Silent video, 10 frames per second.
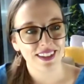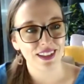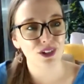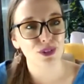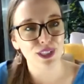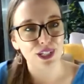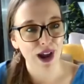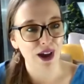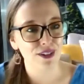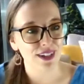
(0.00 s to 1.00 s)
They look really
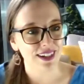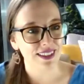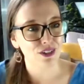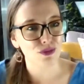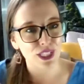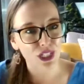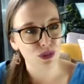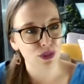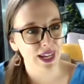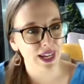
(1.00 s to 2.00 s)
grounded. They're really
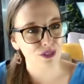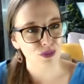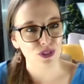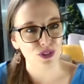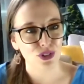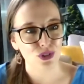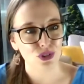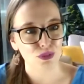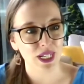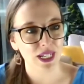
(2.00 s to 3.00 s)
creative with their
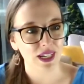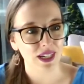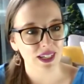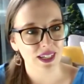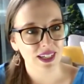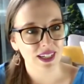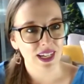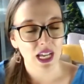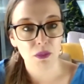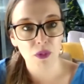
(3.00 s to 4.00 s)
social media.
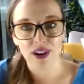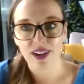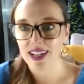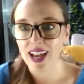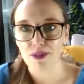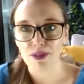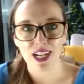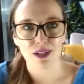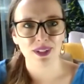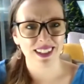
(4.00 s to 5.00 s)
And the marketing guy reached
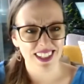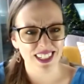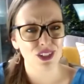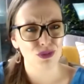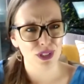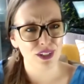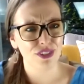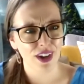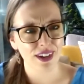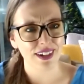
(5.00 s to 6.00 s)
out to me, was like, this is really
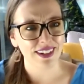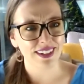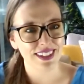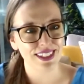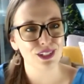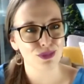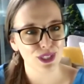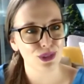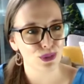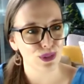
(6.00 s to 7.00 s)
fun. This is
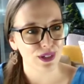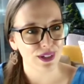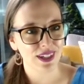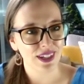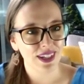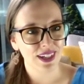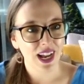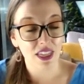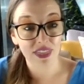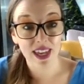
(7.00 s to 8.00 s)
really cool.
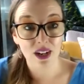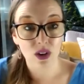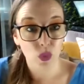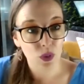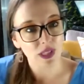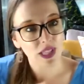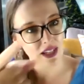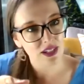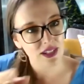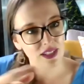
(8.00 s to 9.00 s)
And then we were
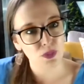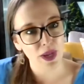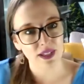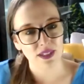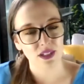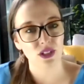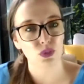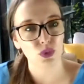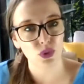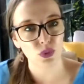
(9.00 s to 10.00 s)
let into the space, into
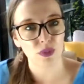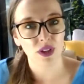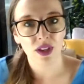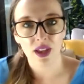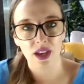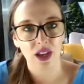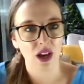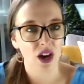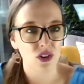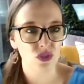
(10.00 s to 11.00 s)
the room, and got a
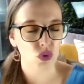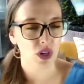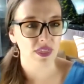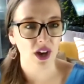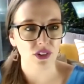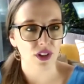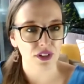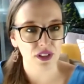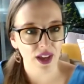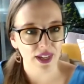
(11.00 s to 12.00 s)

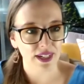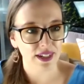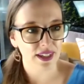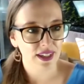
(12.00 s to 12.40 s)
$140,000 client.